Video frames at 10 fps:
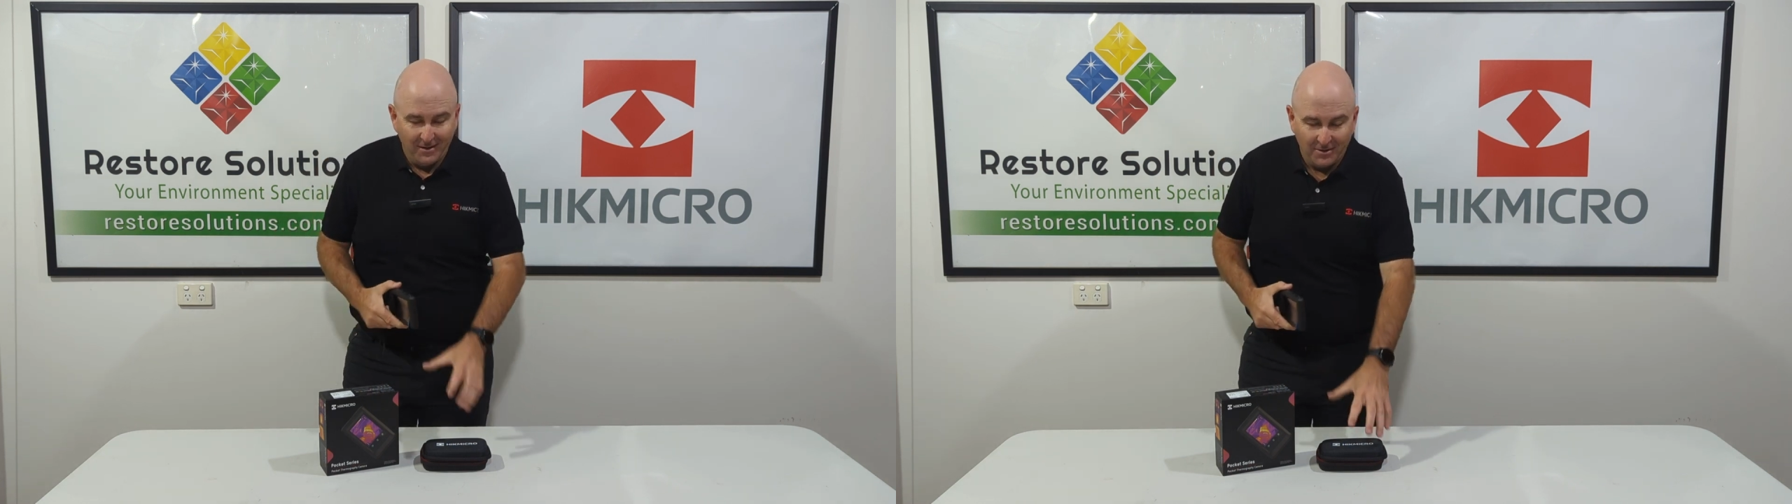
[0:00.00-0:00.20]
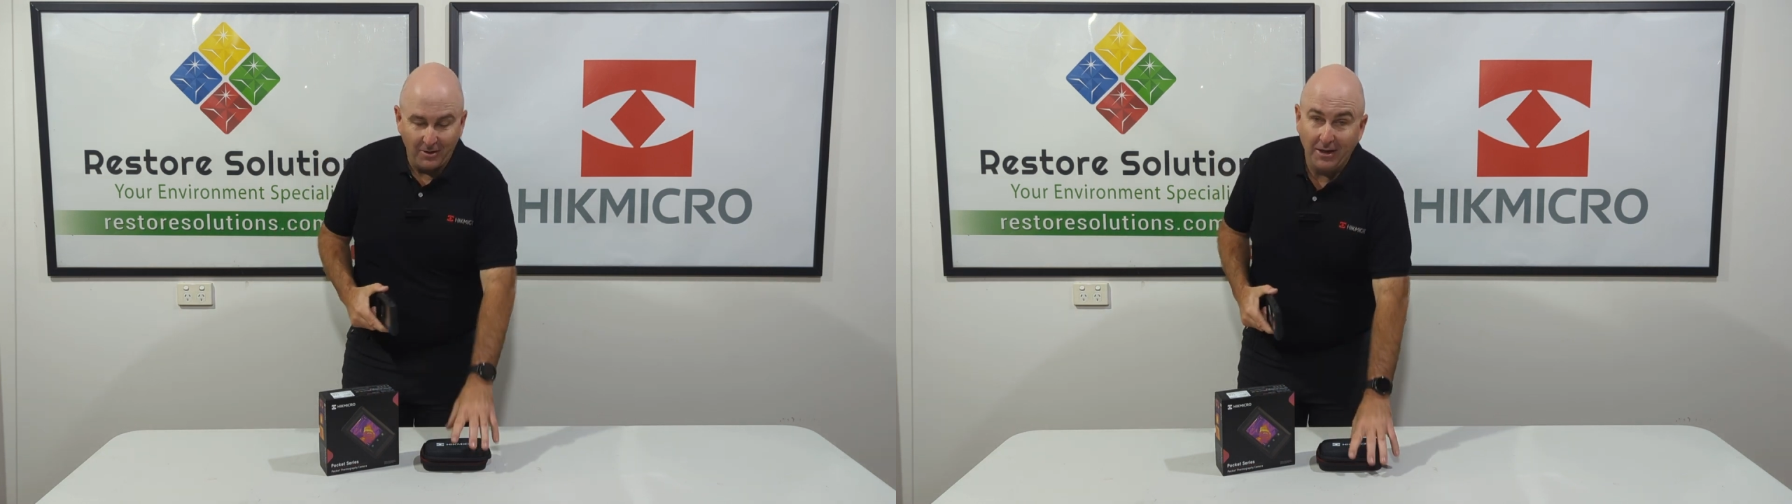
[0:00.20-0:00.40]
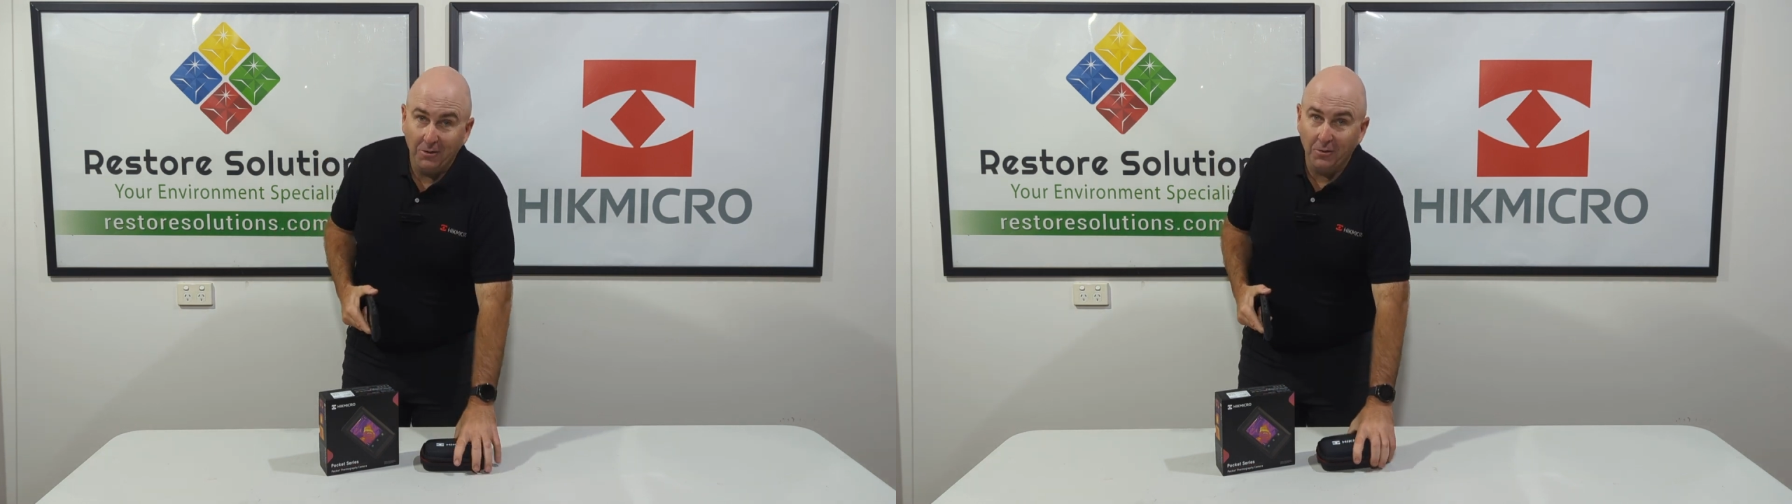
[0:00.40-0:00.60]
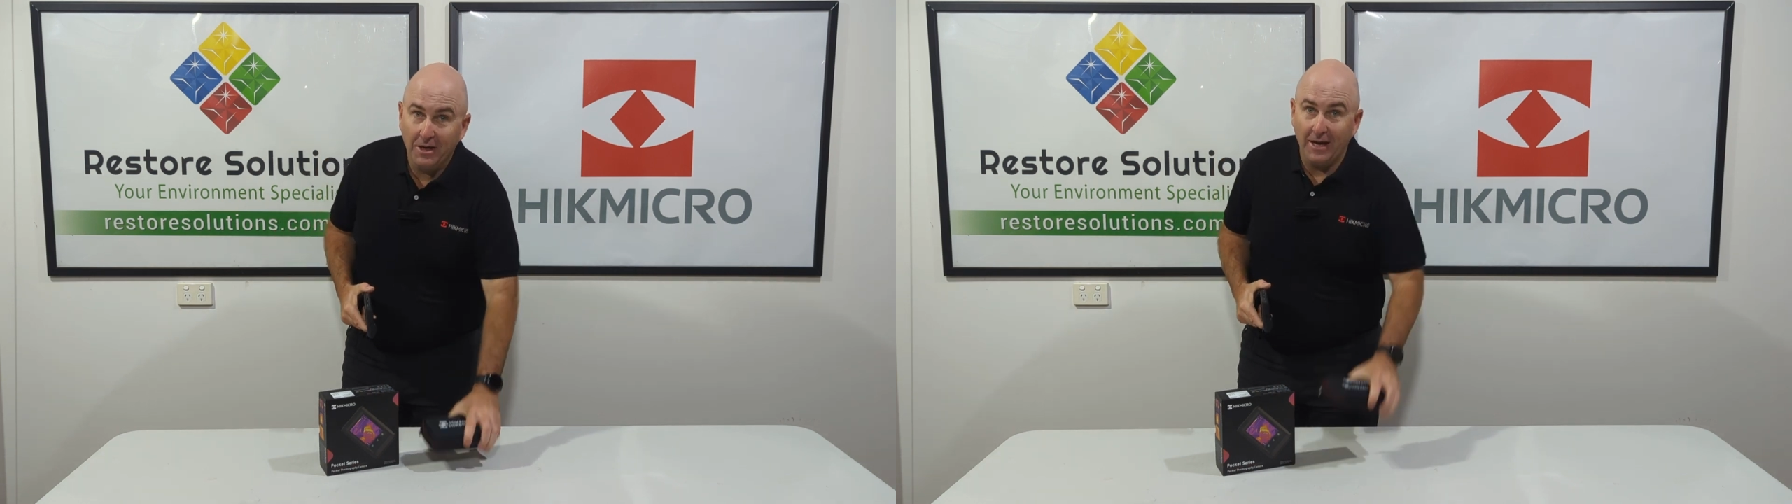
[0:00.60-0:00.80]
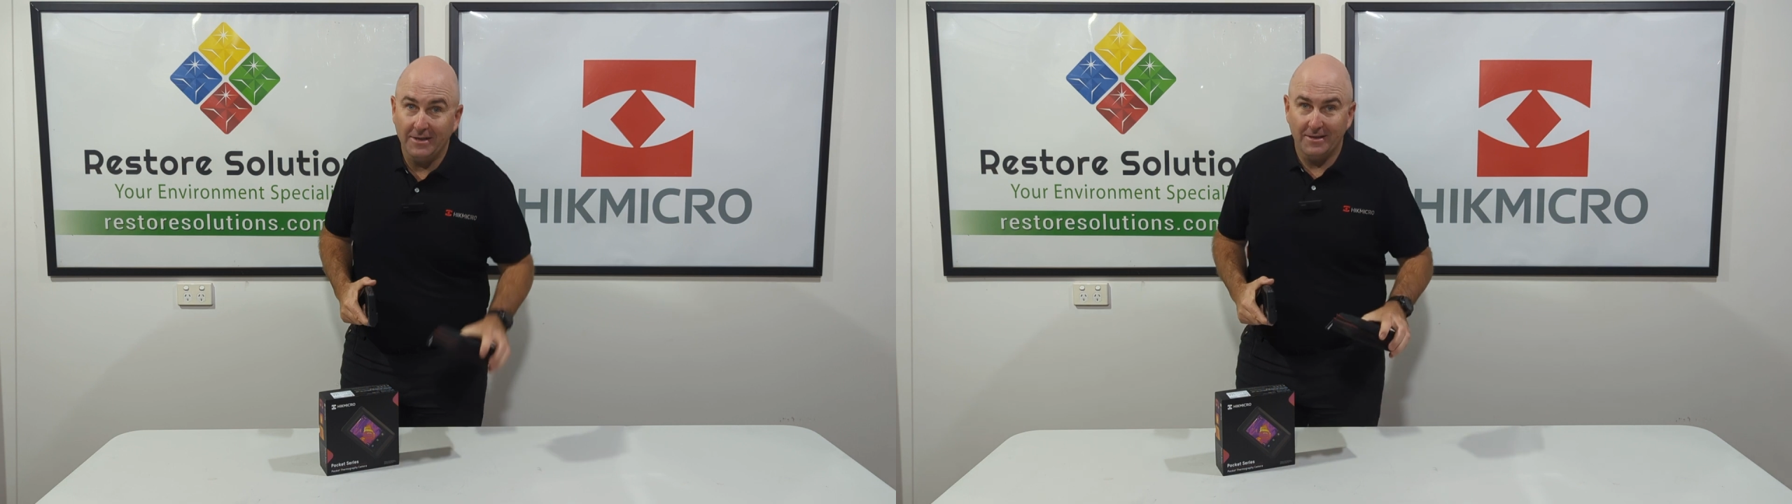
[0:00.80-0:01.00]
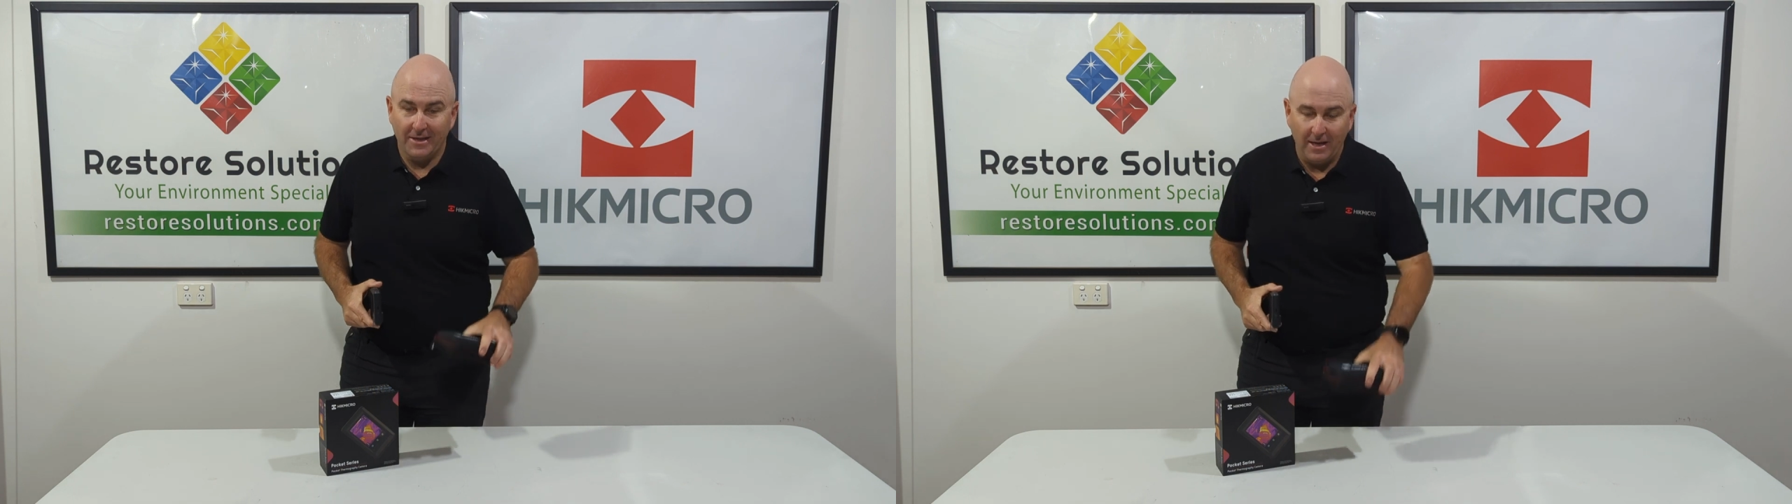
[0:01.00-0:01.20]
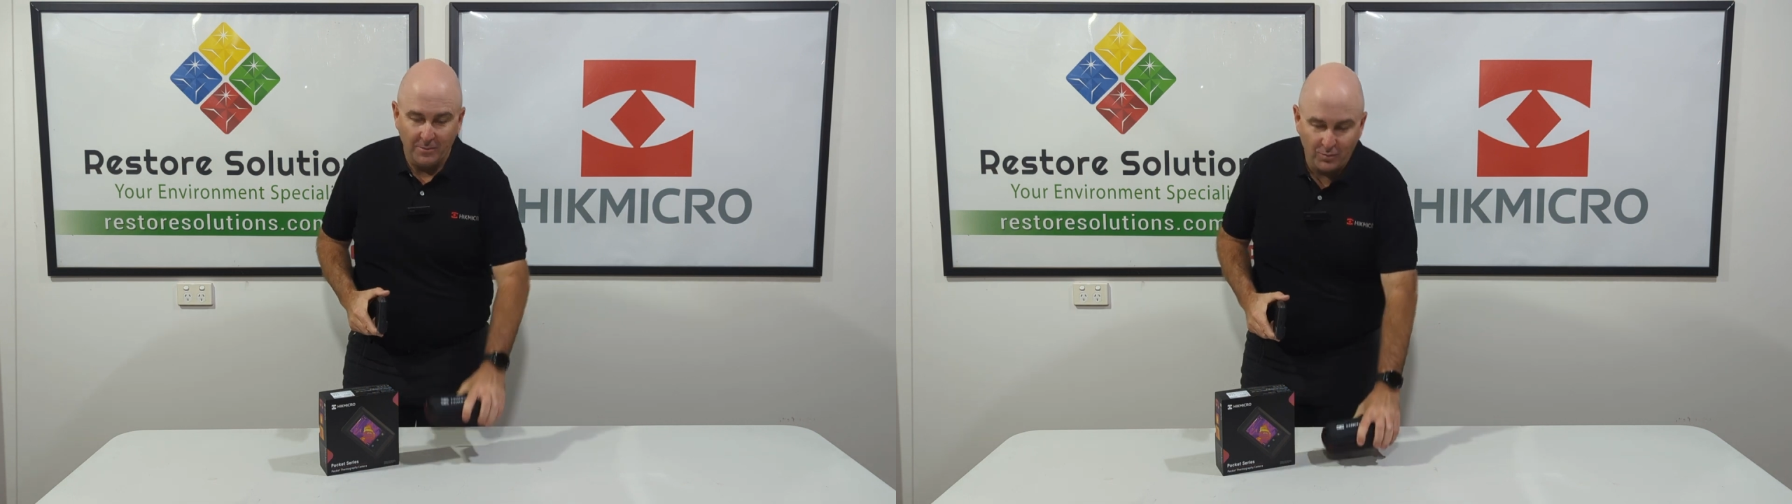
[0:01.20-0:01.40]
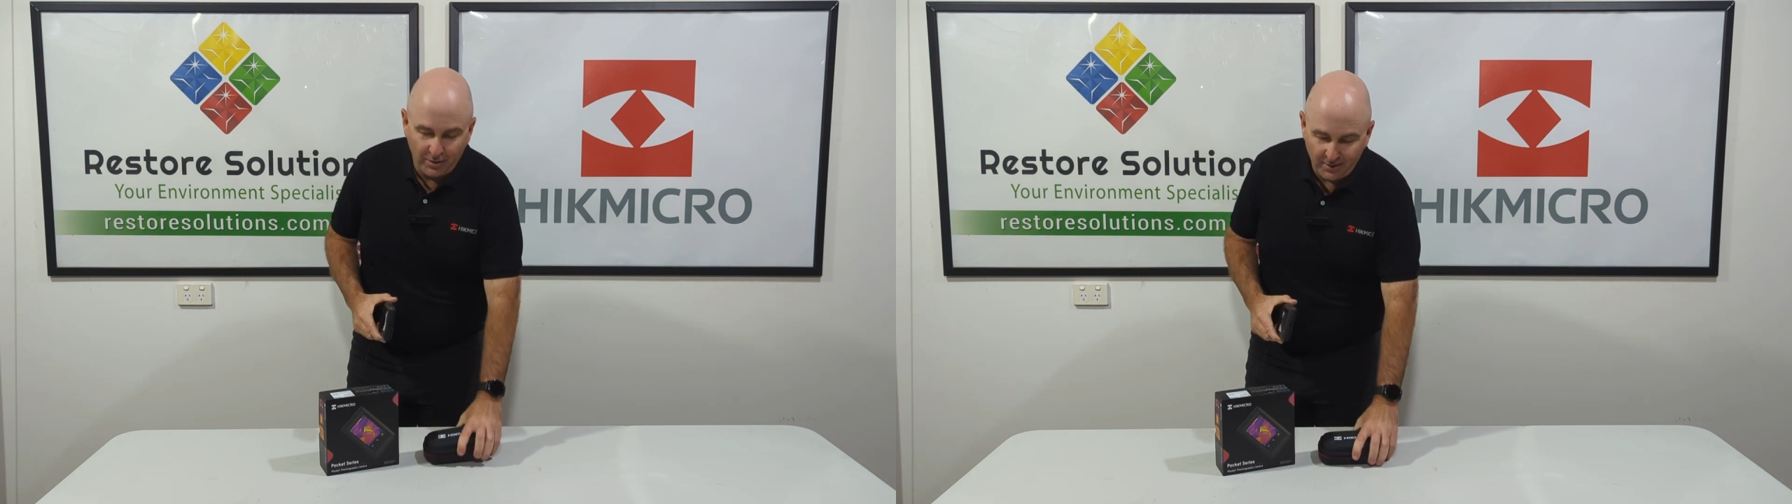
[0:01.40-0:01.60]
Great little case that
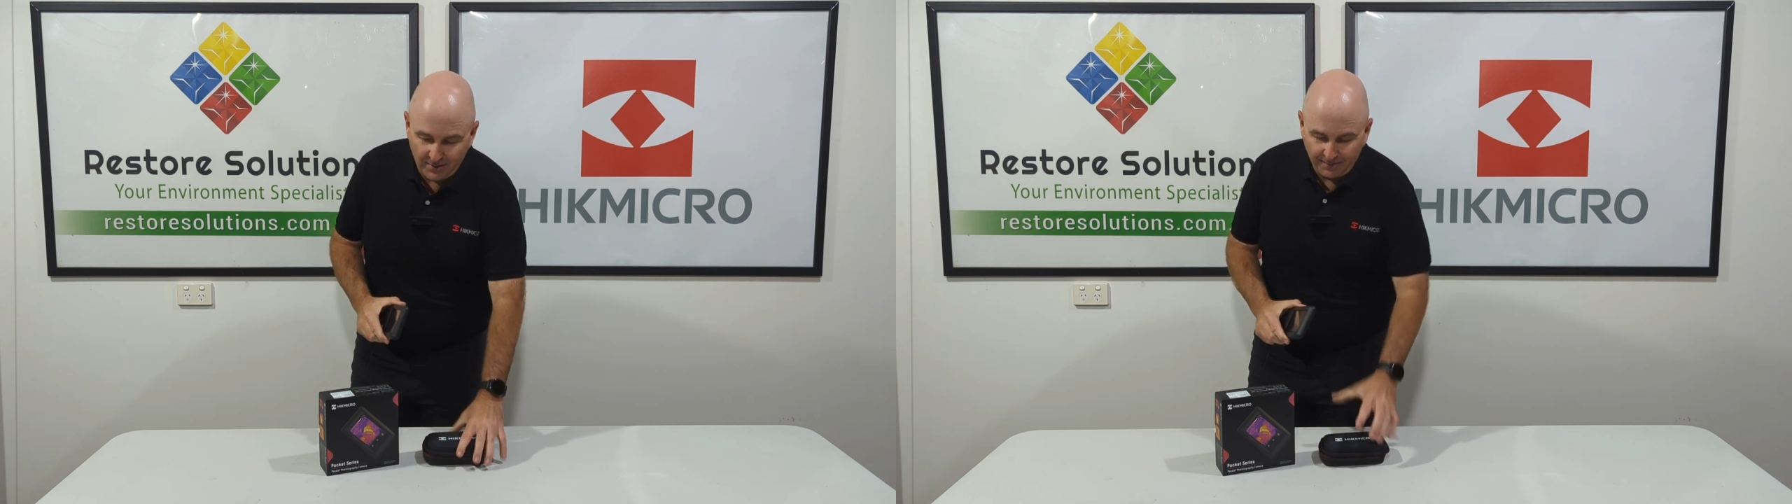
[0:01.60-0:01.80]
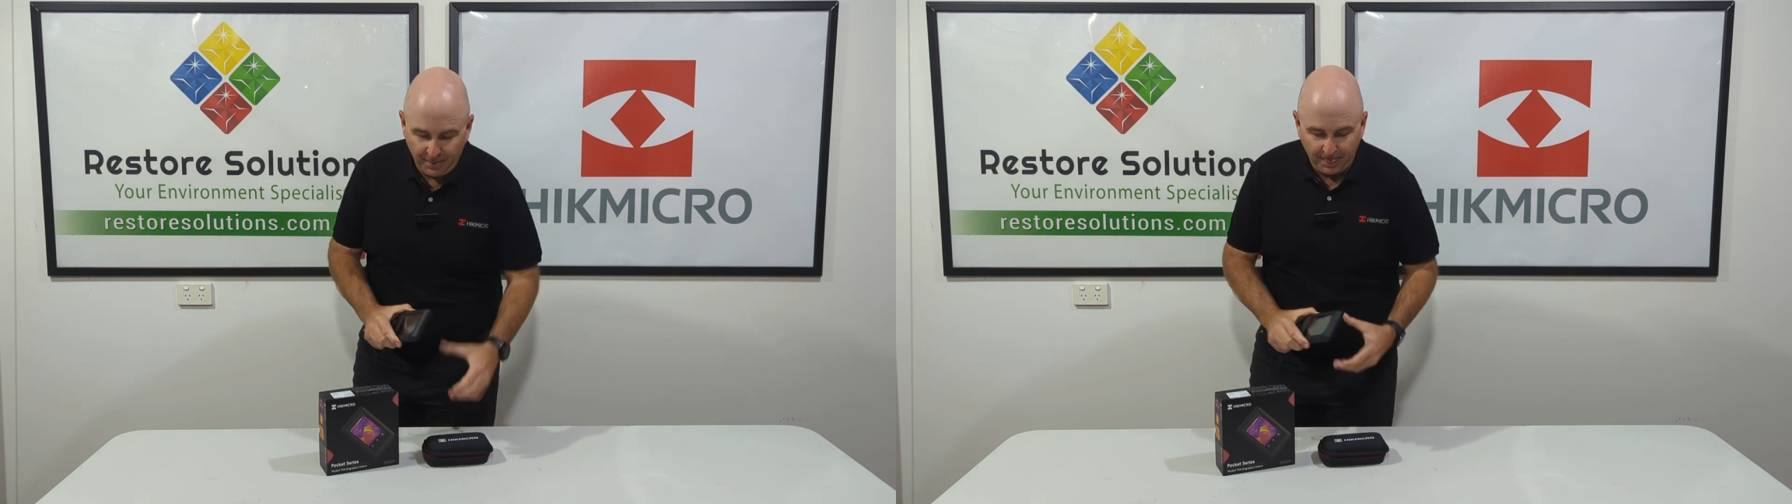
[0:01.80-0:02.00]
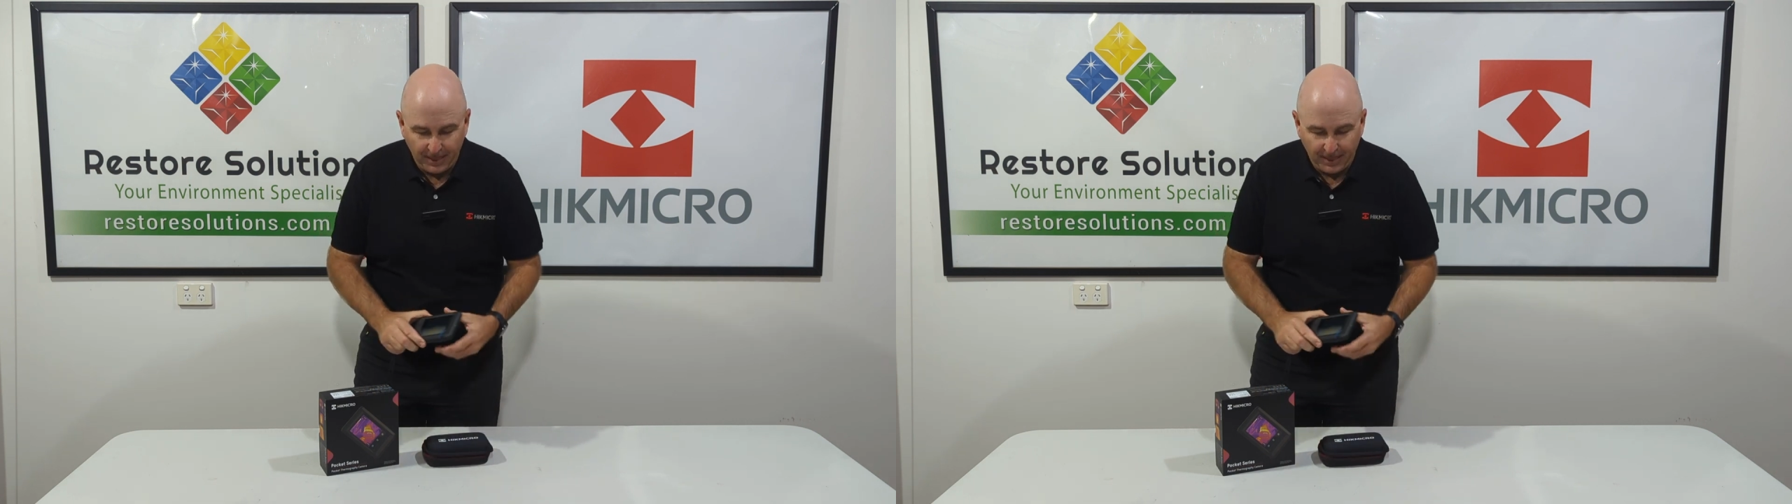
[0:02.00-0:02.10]
comes with it.